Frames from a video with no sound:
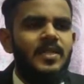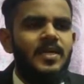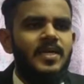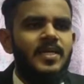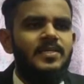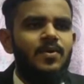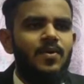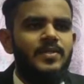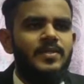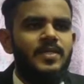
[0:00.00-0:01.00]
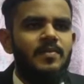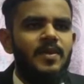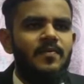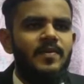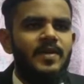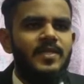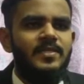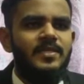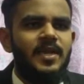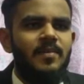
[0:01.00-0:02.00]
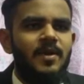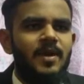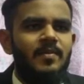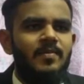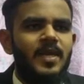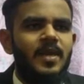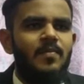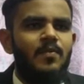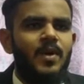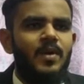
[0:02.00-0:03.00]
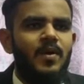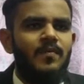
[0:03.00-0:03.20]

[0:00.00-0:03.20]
Third is goals. Jamirah Food Industries and Berhad become one